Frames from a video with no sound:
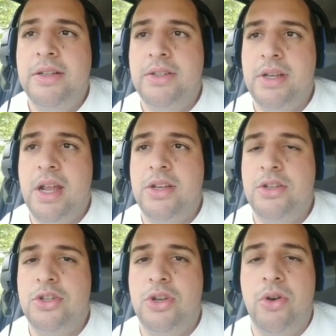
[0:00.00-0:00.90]
to kind of
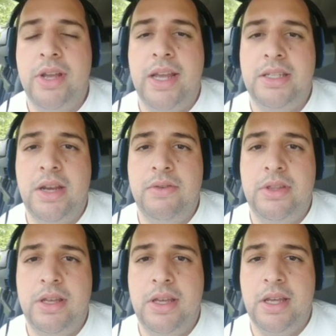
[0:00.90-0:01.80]
just showcase
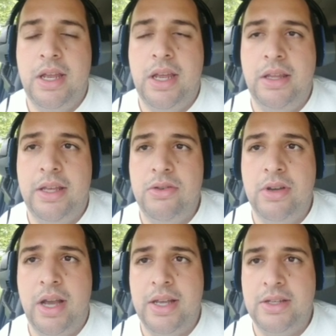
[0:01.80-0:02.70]
everything and let
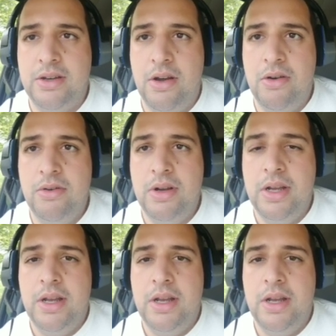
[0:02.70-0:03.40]
you guys know